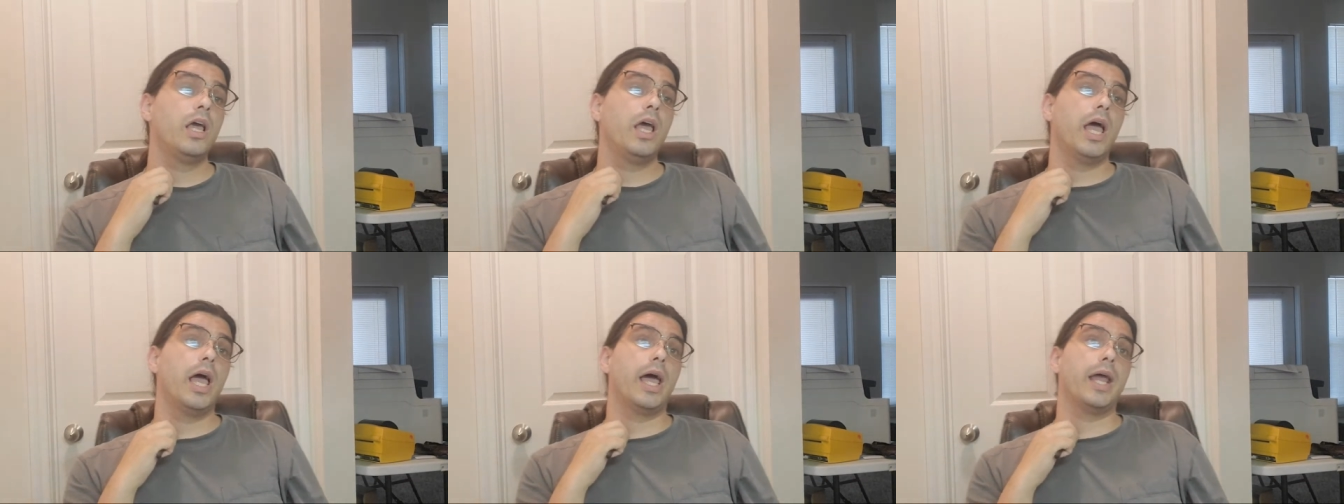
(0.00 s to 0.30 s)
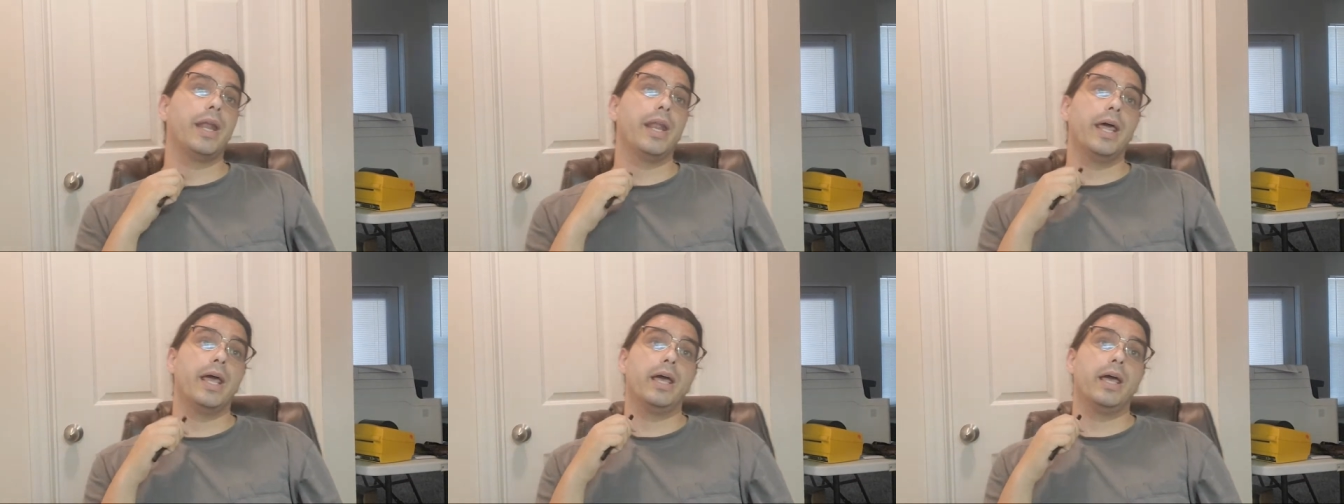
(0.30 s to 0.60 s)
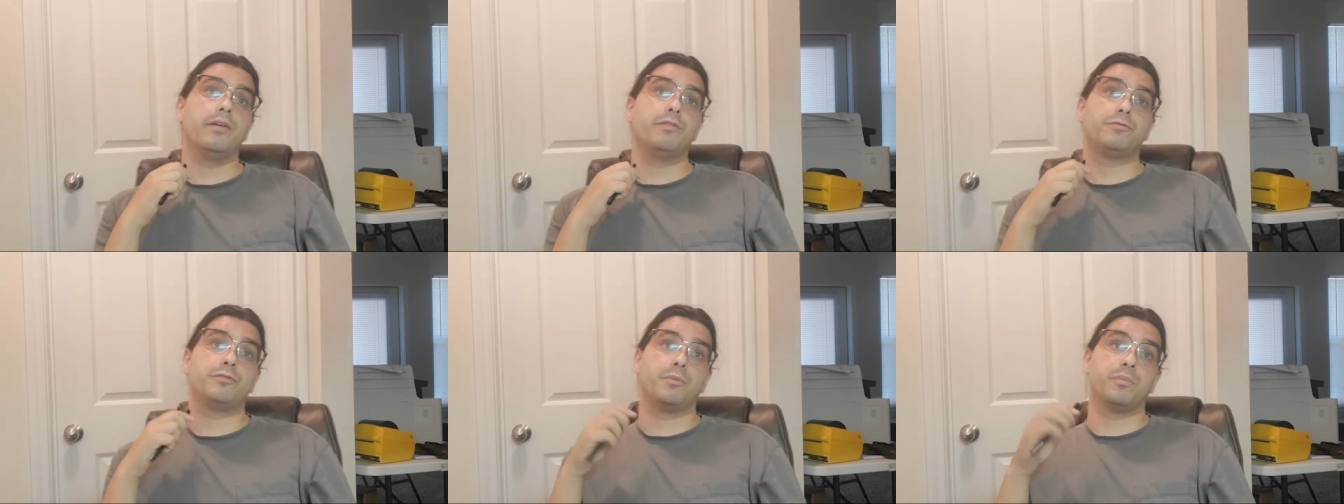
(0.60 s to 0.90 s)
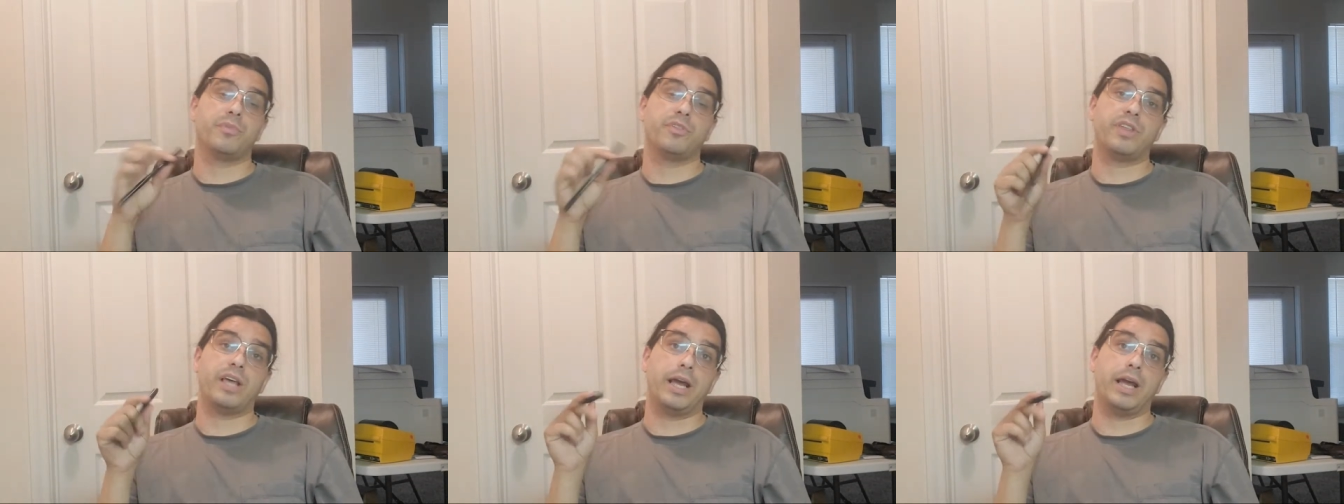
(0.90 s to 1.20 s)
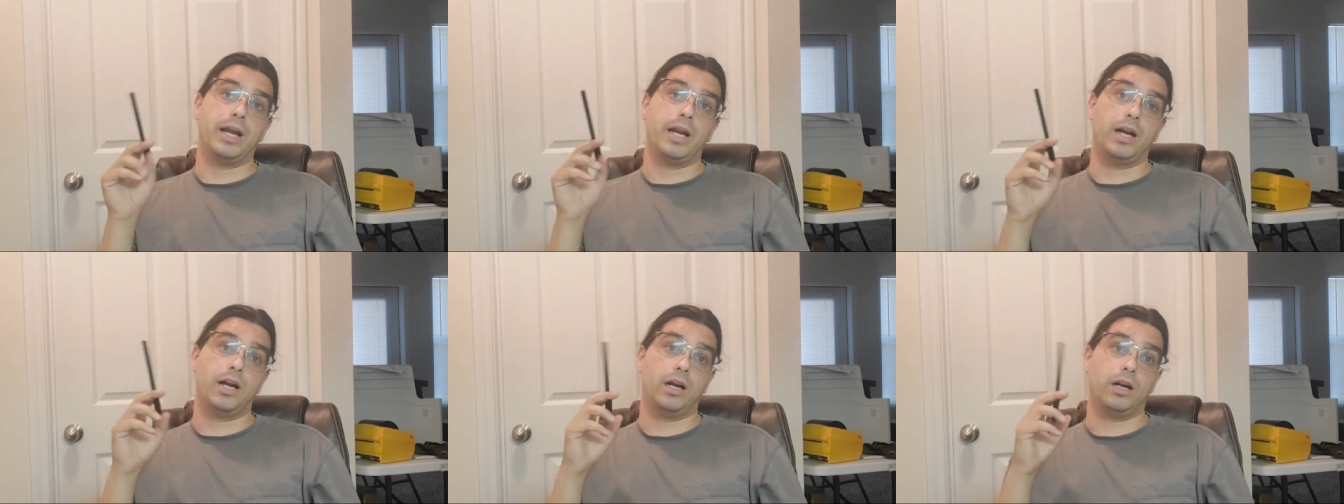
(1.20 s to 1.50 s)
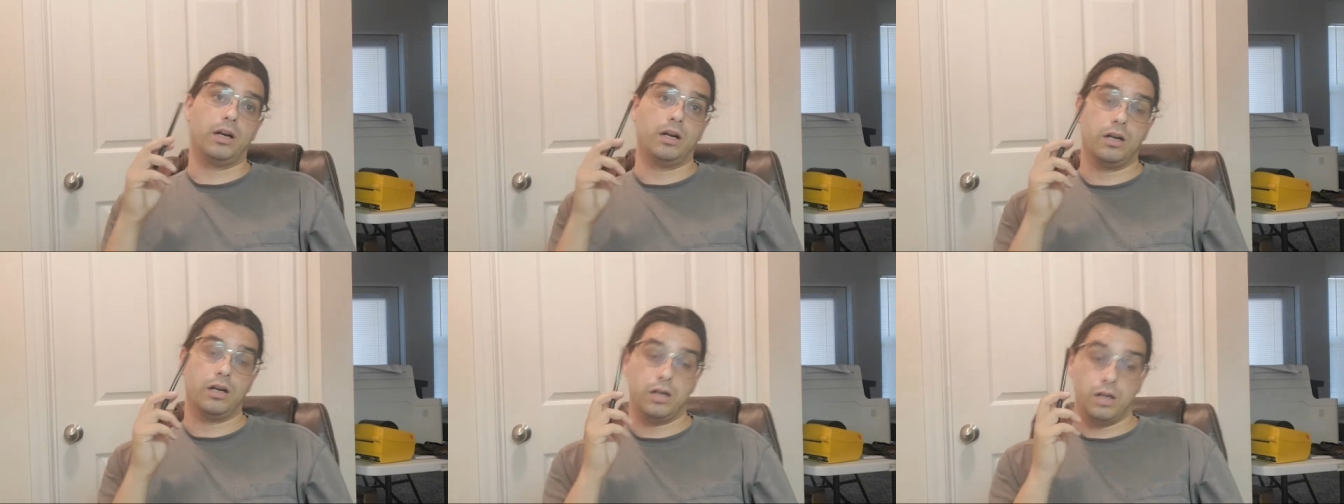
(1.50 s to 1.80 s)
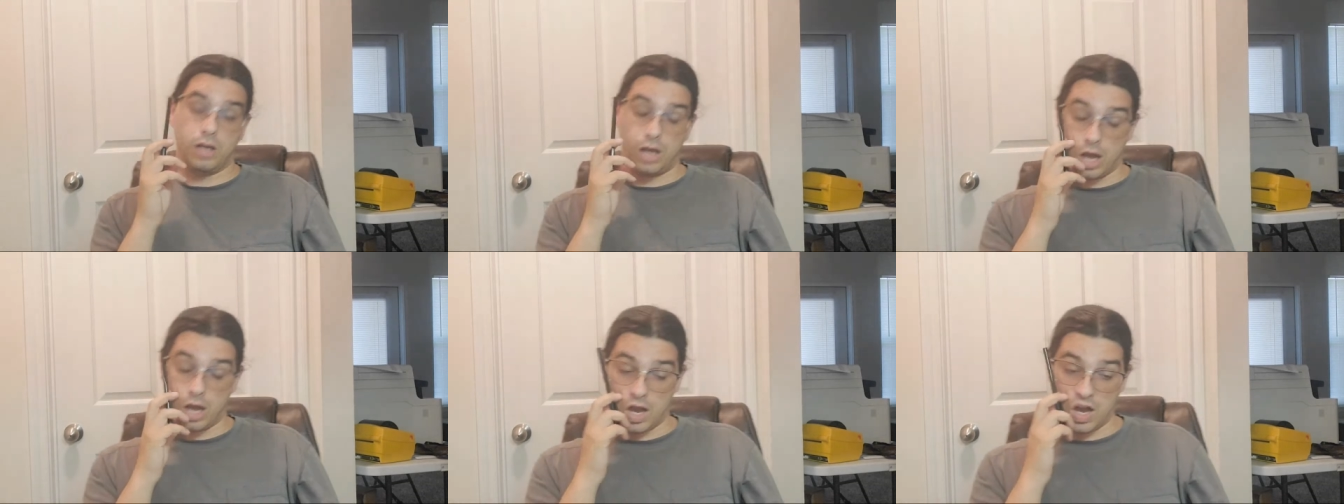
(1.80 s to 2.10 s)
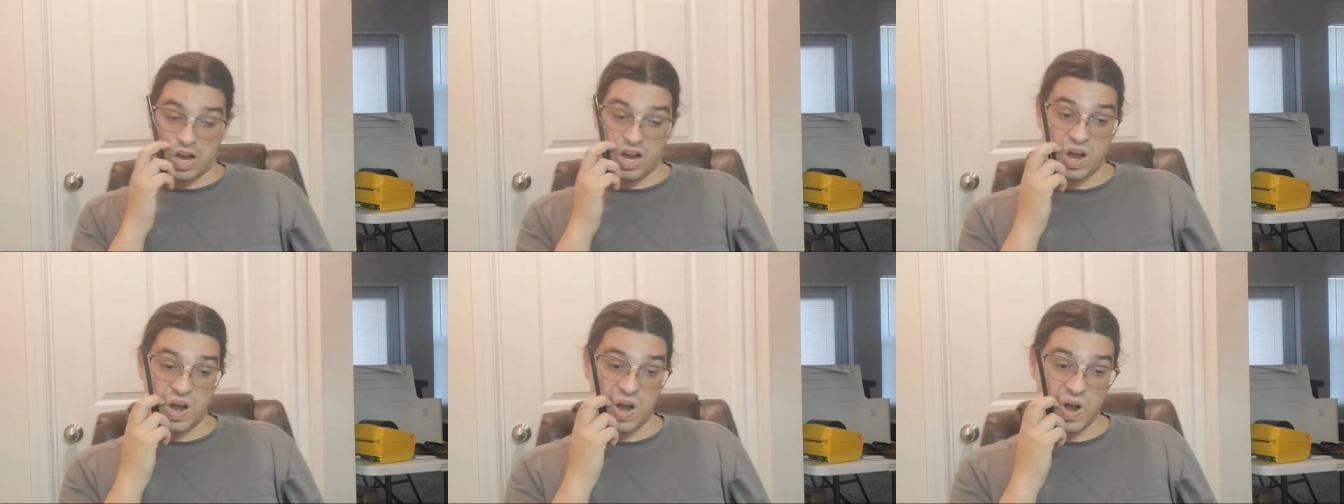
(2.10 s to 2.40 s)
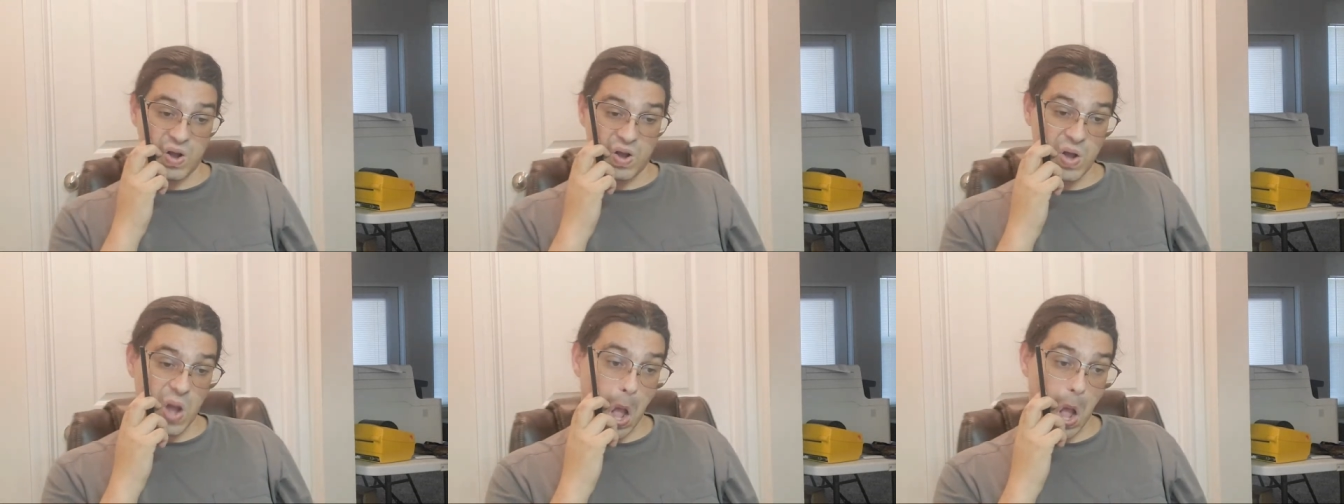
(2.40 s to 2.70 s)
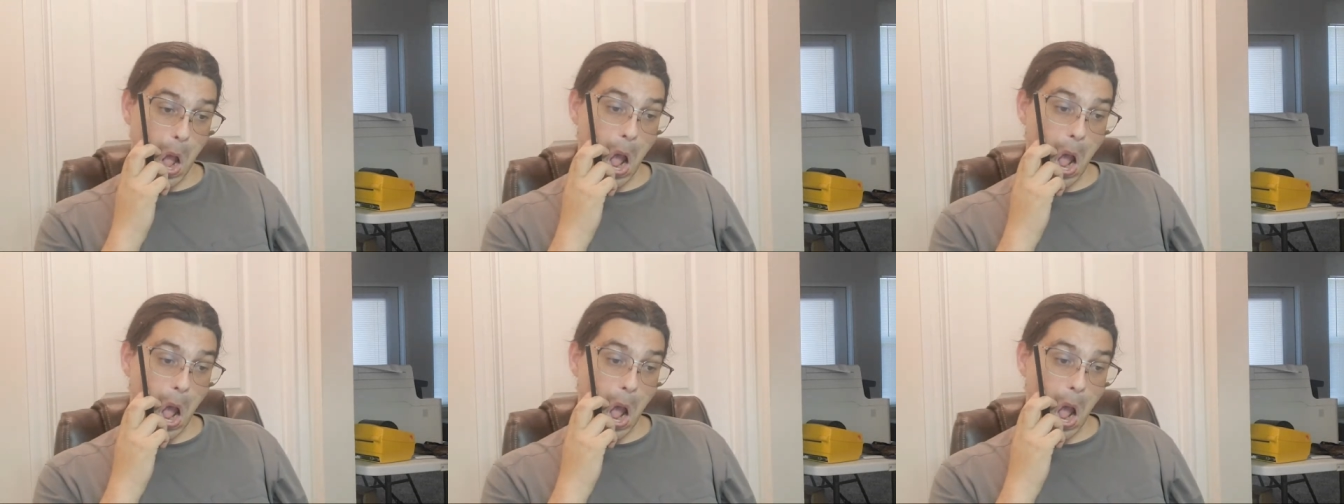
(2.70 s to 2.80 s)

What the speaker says: And then from there, I